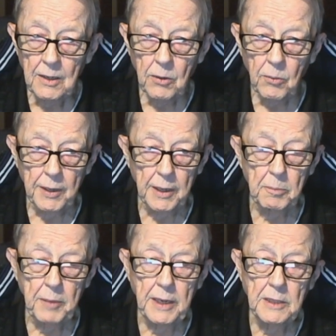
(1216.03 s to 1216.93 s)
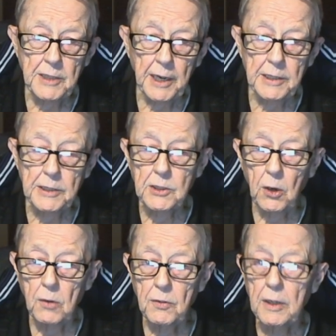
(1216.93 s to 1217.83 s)
What it means that is
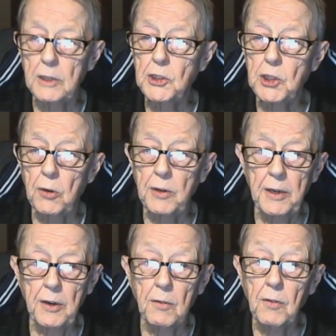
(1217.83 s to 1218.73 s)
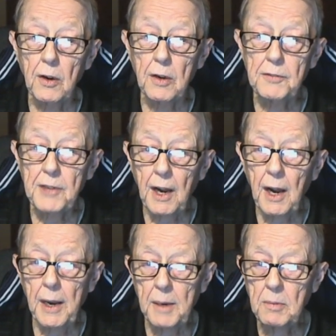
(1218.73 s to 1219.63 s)
over a short interval of
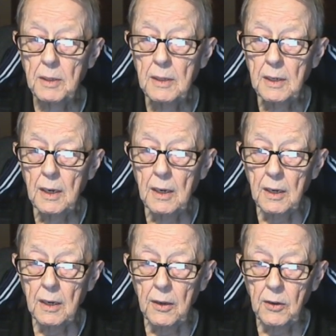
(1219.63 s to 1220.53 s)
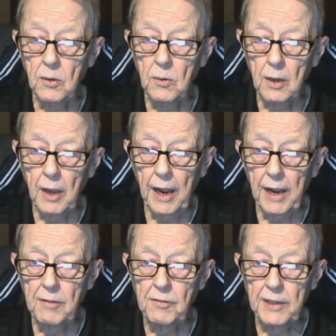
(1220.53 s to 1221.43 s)
time, you will
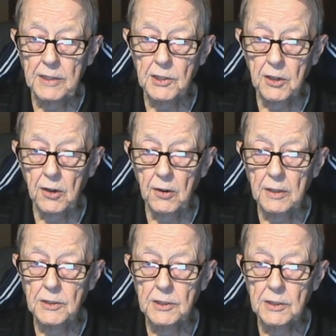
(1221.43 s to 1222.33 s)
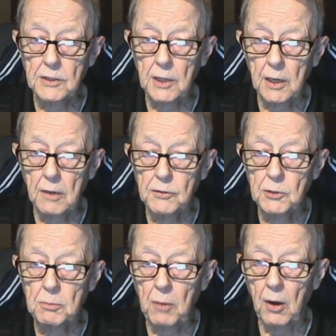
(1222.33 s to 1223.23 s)
have these occurrences of
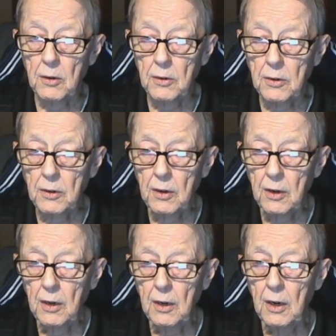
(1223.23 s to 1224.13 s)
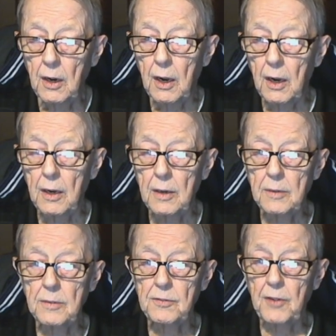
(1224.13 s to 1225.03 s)
smaller
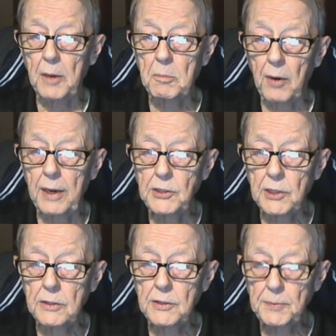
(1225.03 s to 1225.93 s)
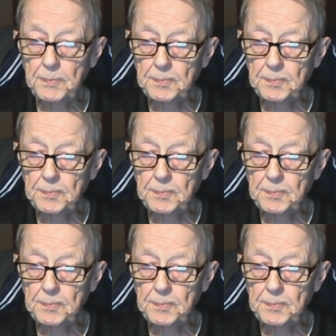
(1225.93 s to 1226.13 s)
uh, vibrations,